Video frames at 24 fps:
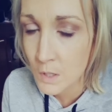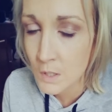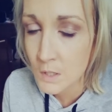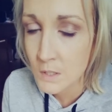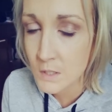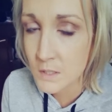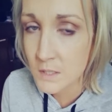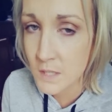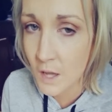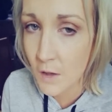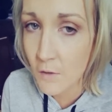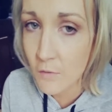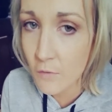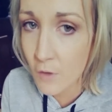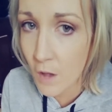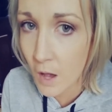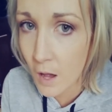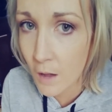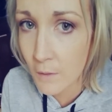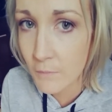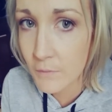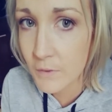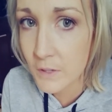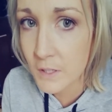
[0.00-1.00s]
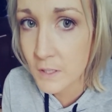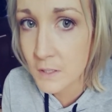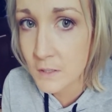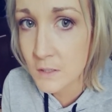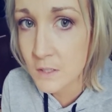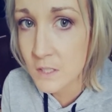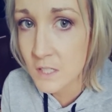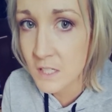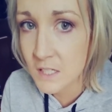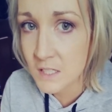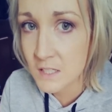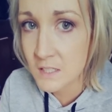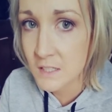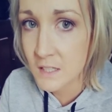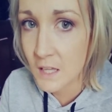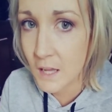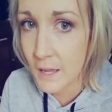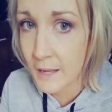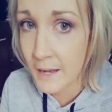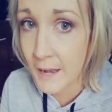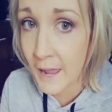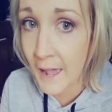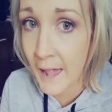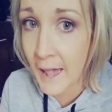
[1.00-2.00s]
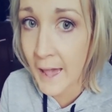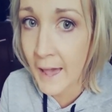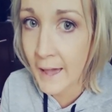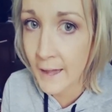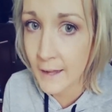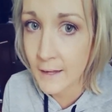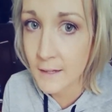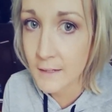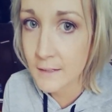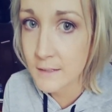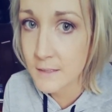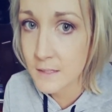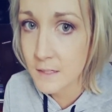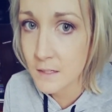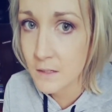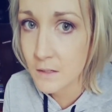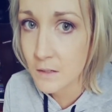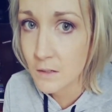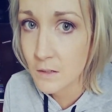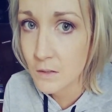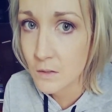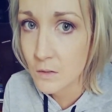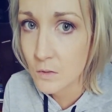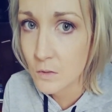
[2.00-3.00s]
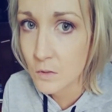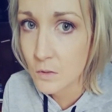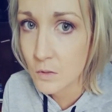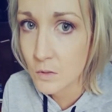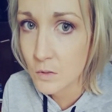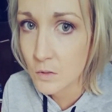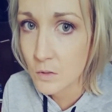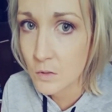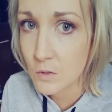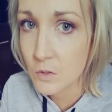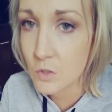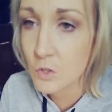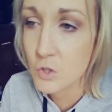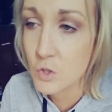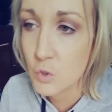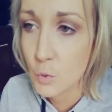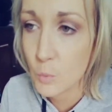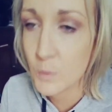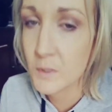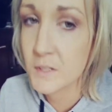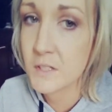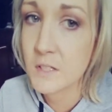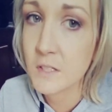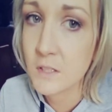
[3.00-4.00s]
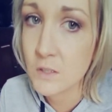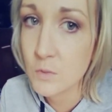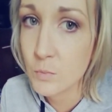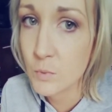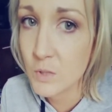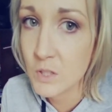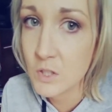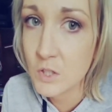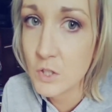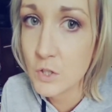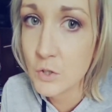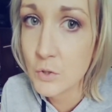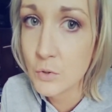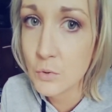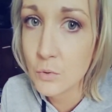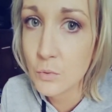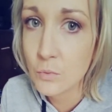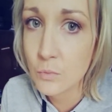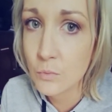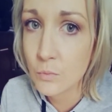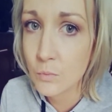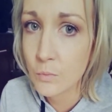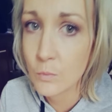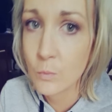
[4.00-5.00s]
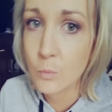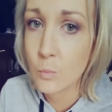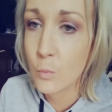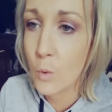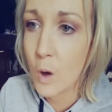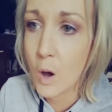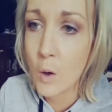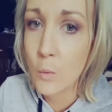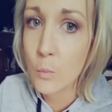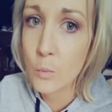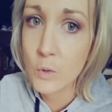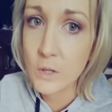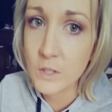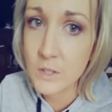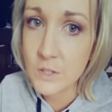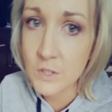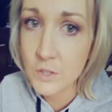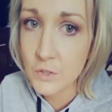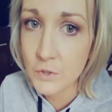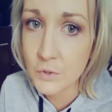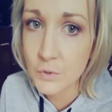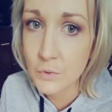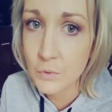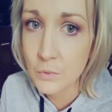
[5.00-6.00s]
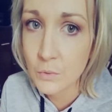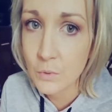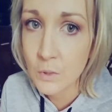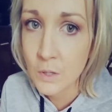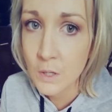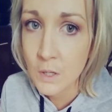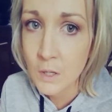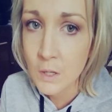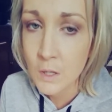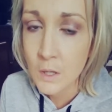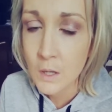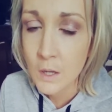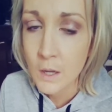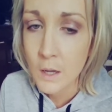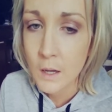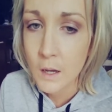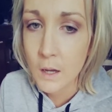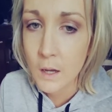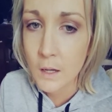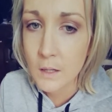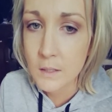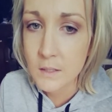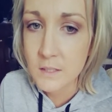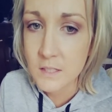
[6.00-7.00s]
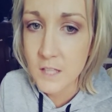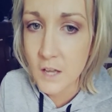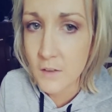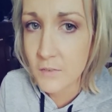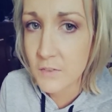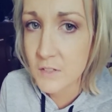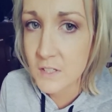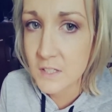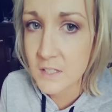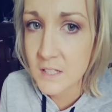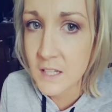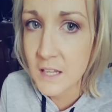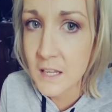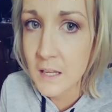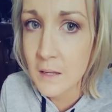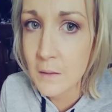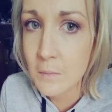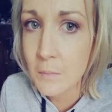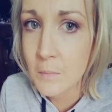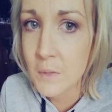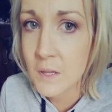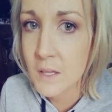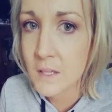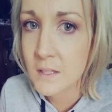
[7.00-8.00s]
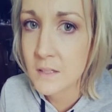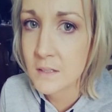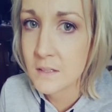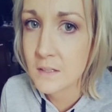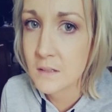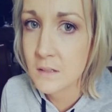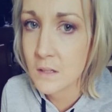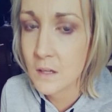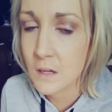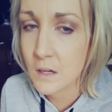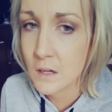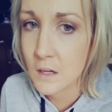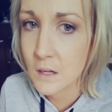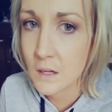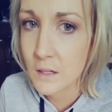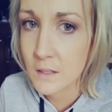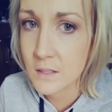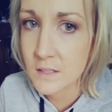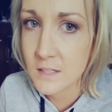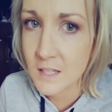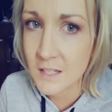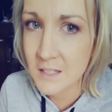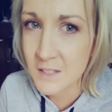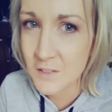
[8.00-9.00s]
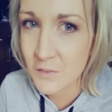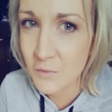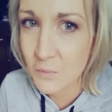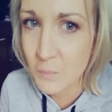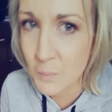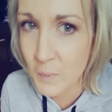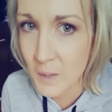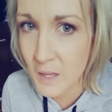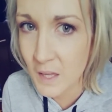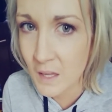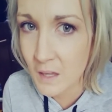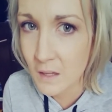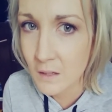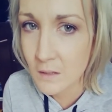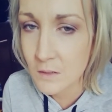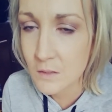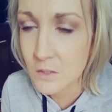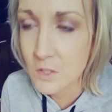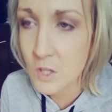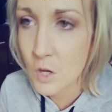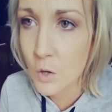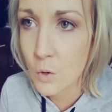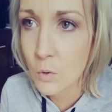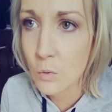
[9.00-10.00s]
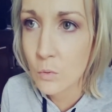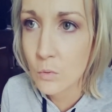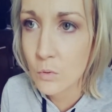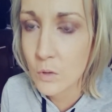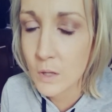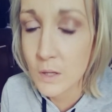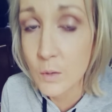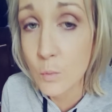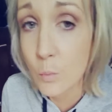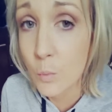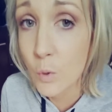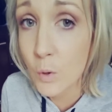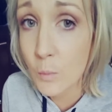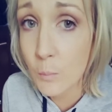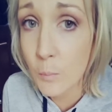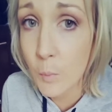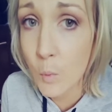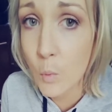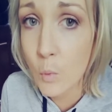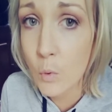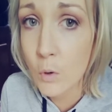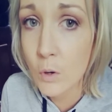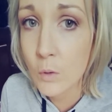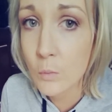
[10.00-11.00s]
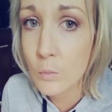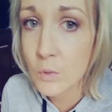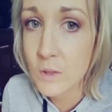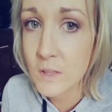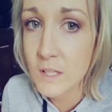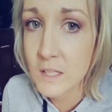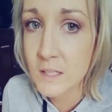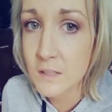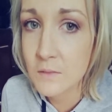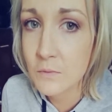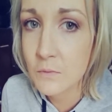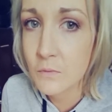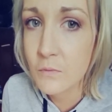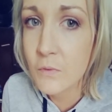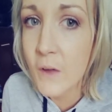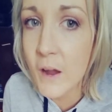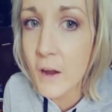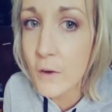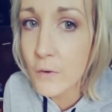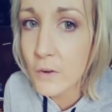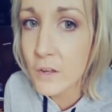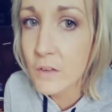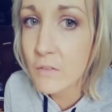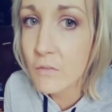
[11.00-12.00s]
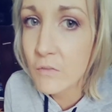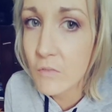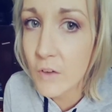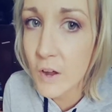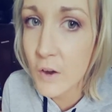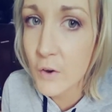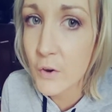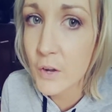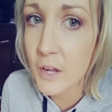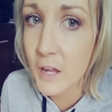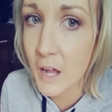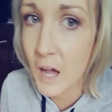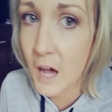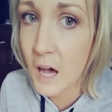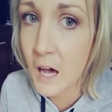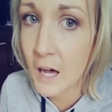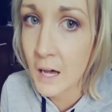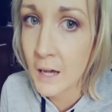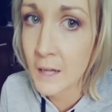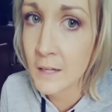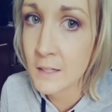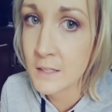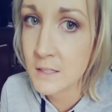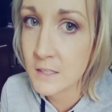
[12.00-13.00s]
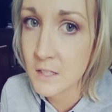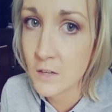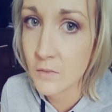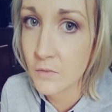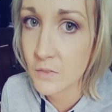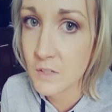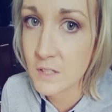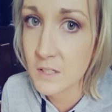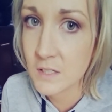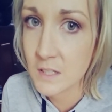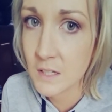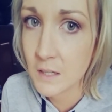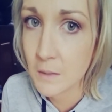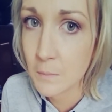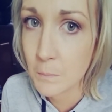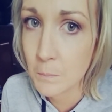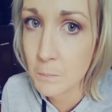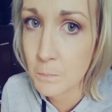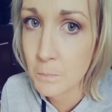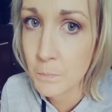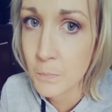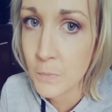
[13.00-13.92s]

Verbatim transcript: Self confidence is an act, the choices we do, what we do. Self esteem is a sense of being. So, like, we're born with this very, very high self esteem.